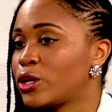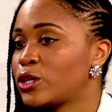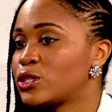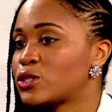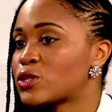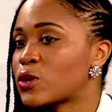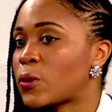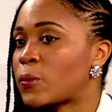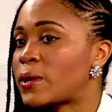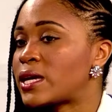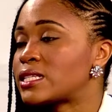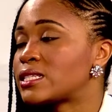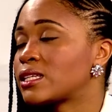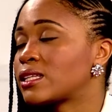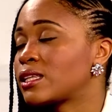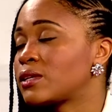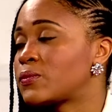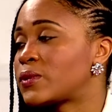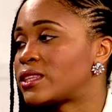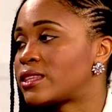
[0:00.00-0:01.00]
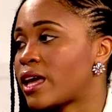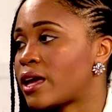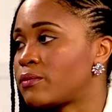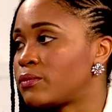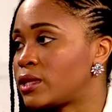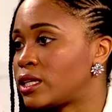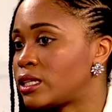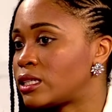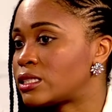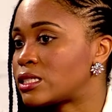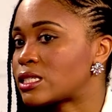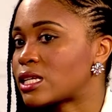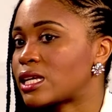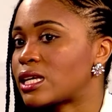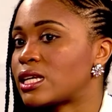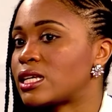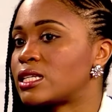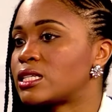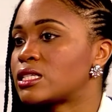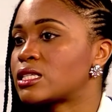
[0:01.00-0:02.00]
So basically what that means
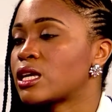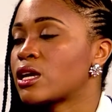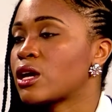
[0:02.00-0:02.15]
is